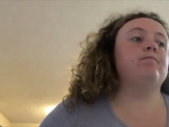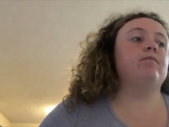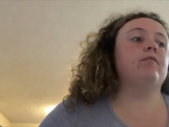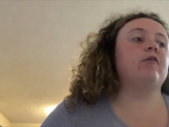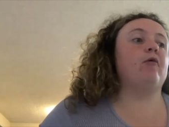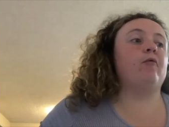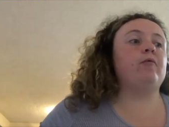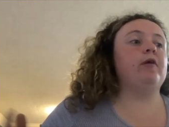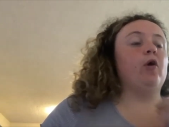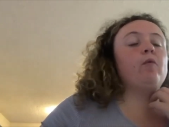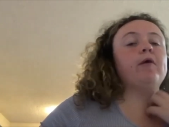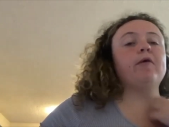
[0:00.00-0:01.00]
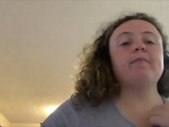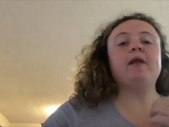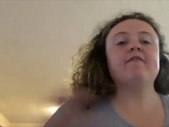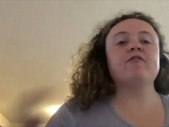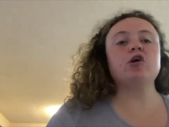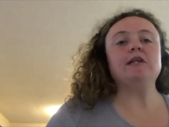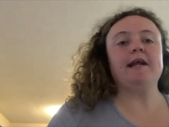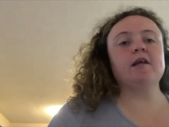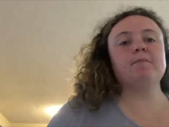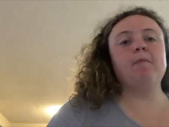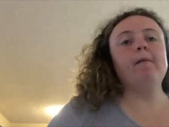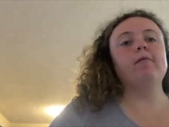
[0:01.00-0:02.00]
So, you know, we were able to have our
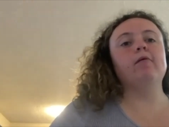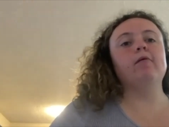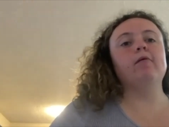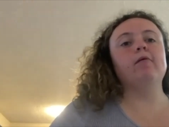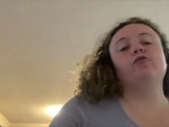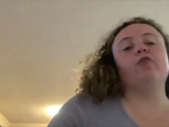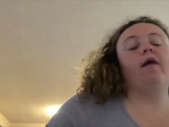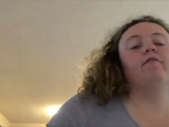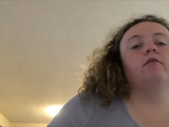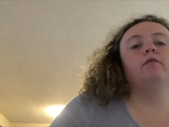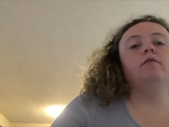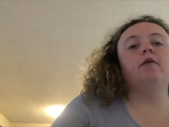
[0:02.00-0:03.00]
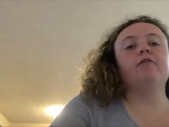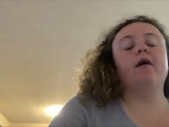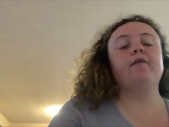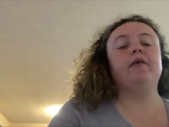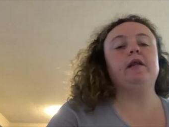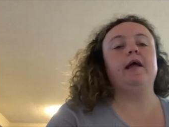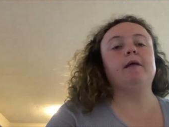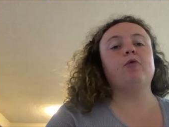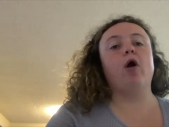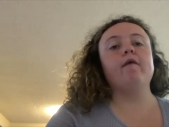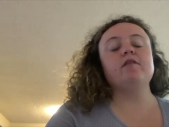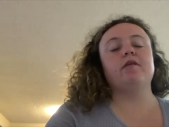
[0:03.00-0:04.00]
Atlantic bubble where you could travel around the Atlantic
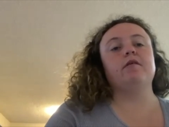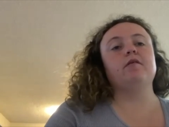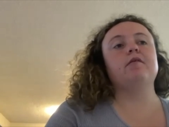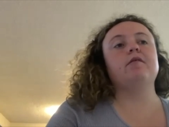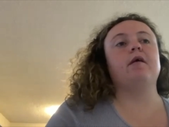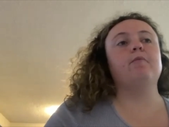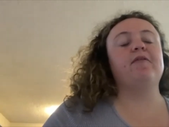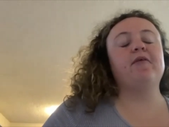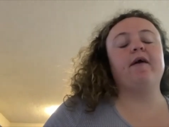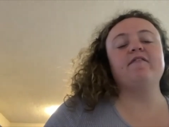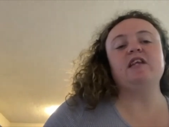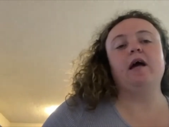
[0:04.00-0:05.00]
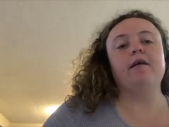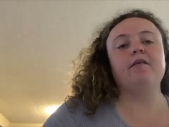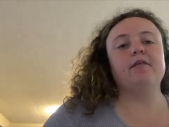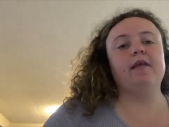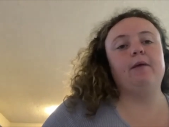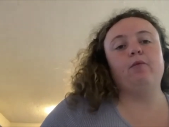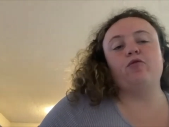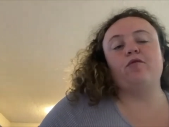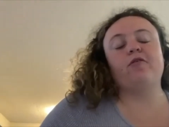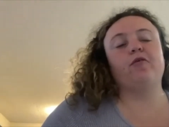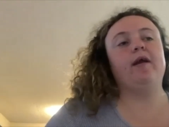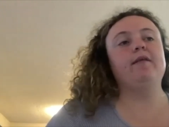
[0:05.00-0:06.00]
provinces without having to isolate, which
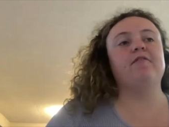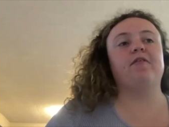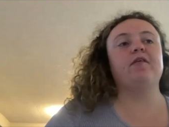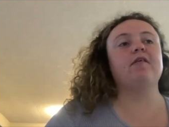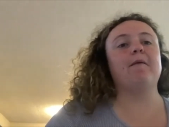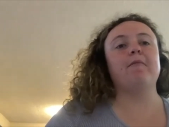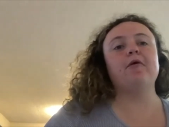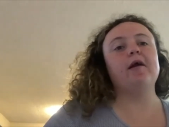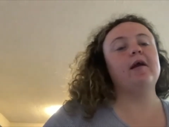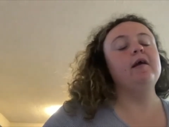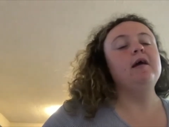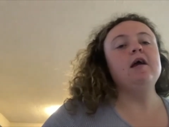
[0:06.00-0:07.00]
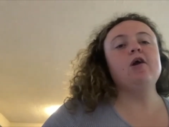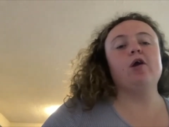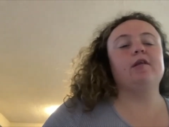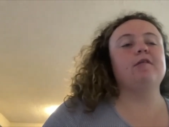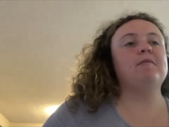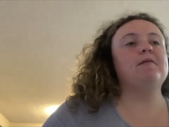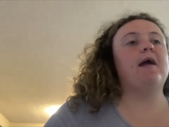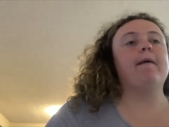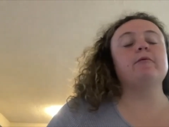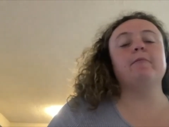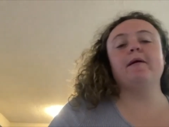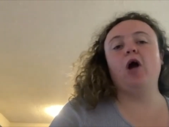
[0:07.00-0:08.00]
was great for the summer. I got to spend
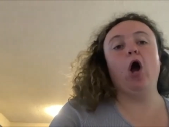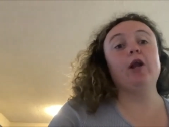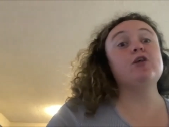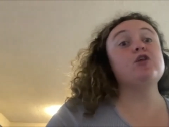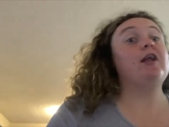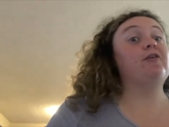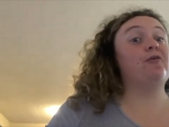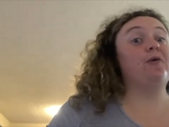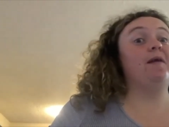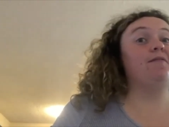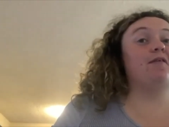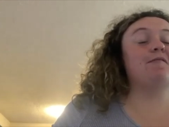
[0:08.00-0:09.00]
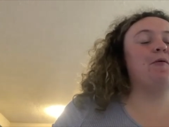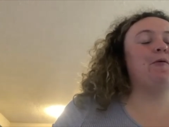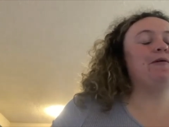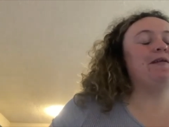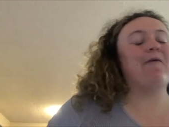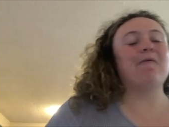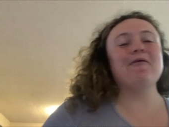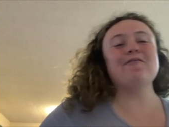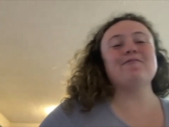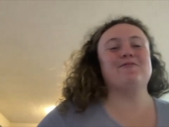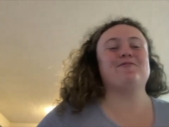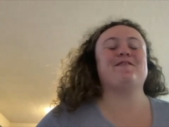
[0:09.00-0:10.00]
time at my cottage and create the support
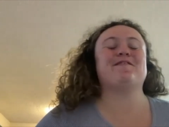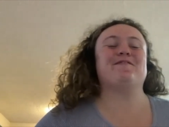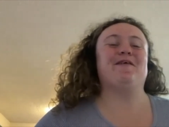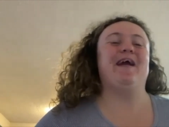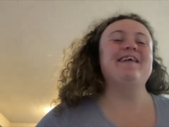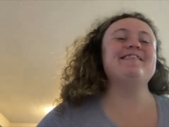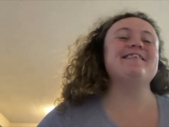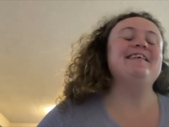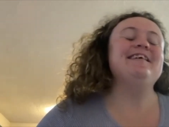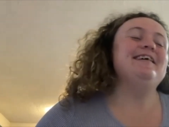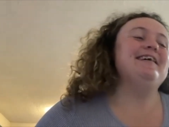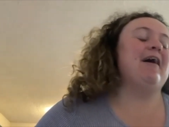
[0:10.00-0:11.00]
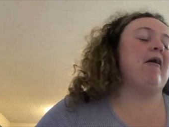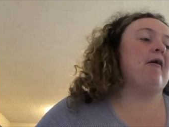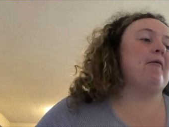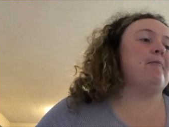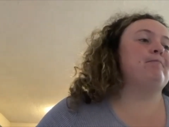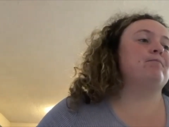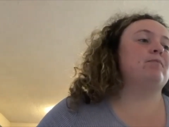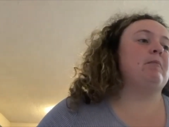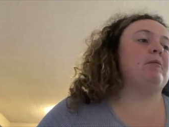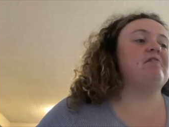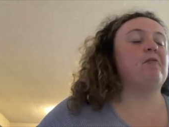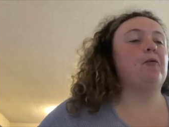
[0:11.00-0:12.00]
network, which was great.
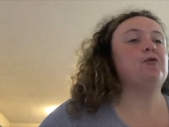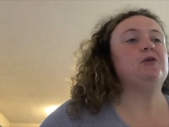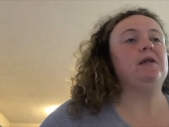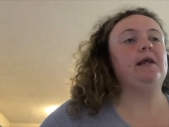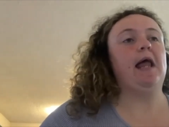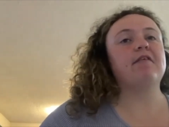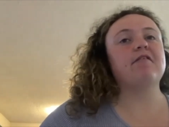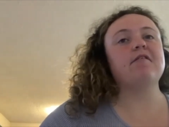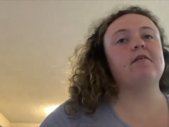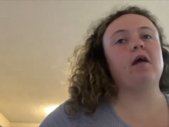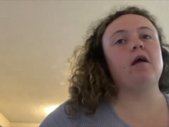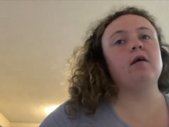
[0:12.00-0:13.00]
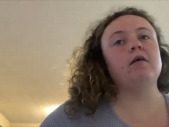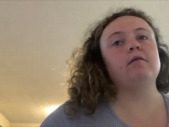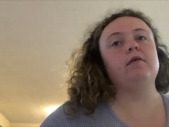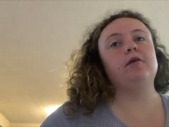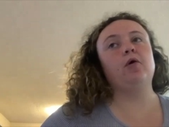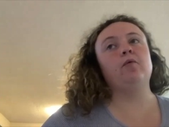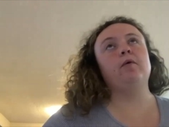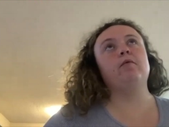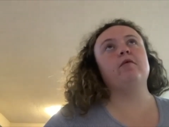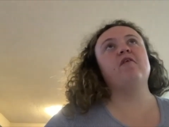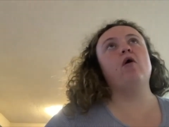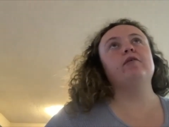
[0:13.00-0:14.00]
But unfortunately last, you know, it
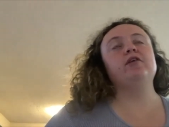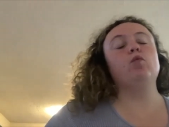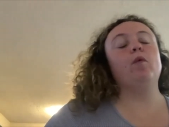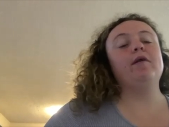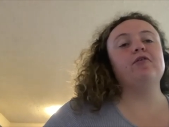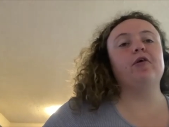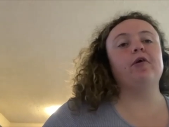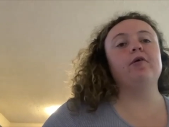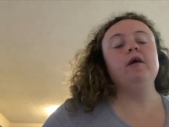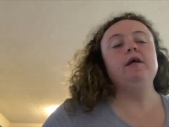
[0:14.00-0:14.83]
was fall into winter.